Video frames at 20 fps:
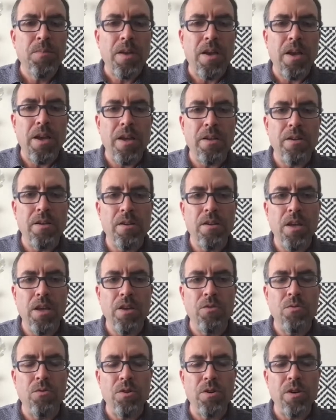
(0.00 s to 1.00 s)
And
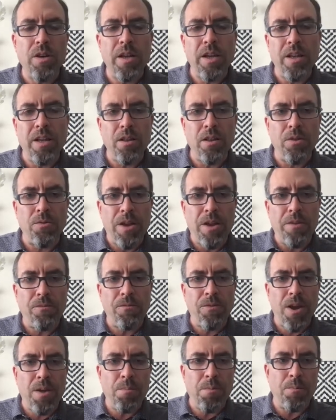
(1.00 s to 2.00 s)
in order to get into the right
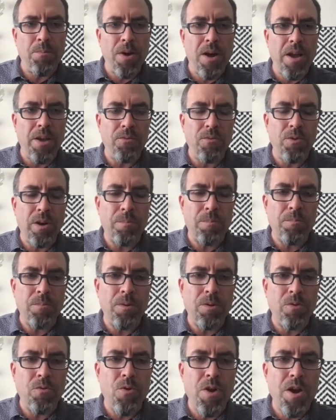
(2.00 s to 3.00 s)
frame of mind, what I'm
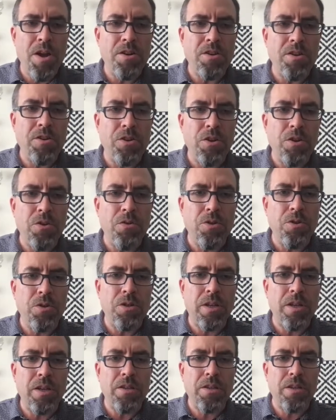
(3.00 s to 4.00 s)
going to do
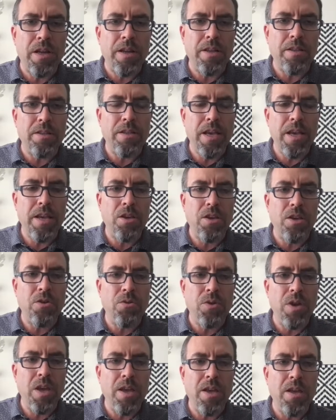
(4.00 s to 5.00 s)
is kind of take
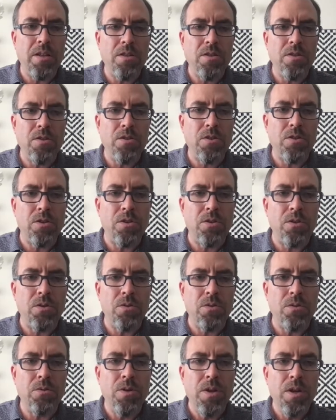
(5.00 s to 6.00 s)
you
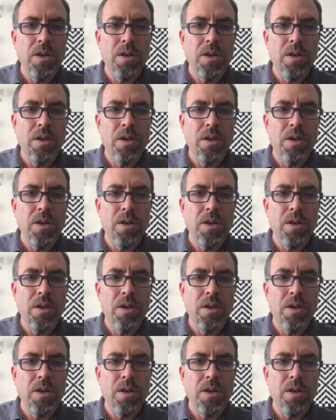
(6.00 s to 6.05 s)
into